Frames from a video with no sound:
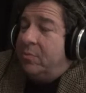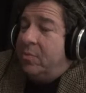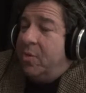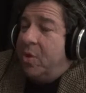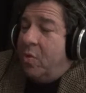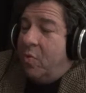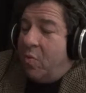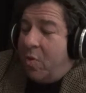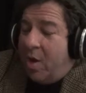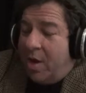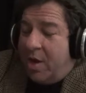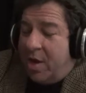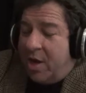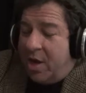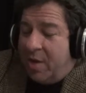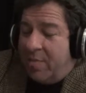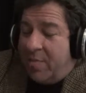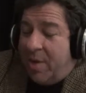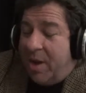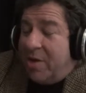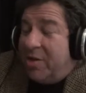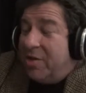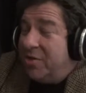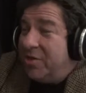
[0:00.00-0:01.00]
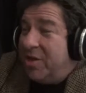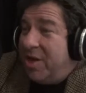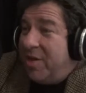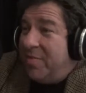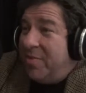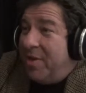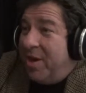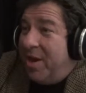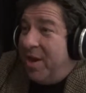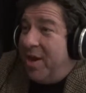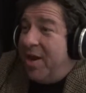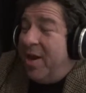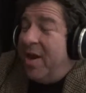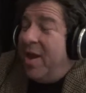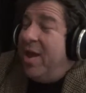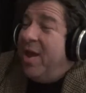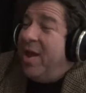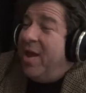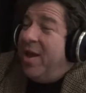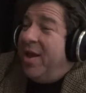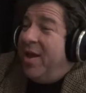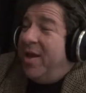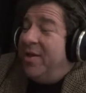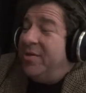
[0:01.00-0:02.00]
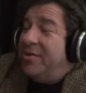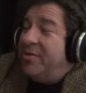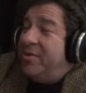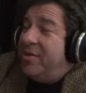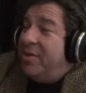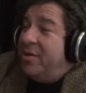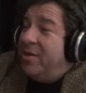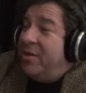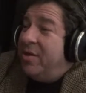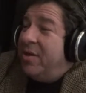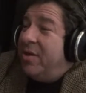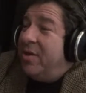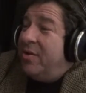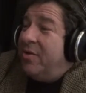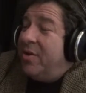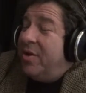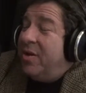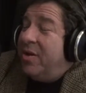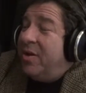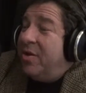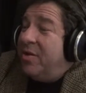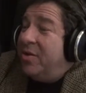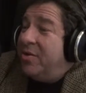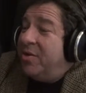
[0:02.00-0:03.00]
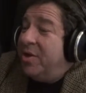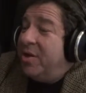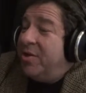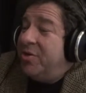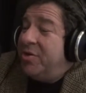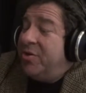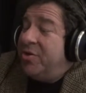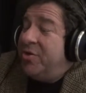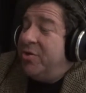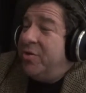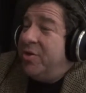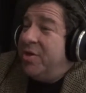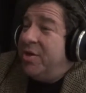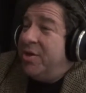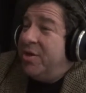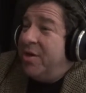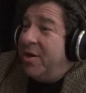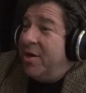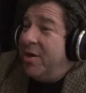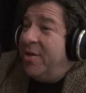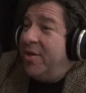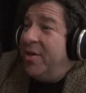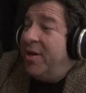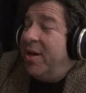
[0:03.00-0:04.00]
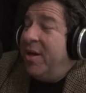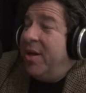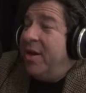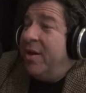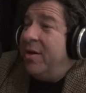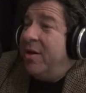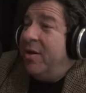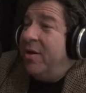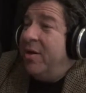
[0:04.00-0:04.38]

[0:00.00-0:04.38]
why did it come out on the same day as the state's attorney indicted the guy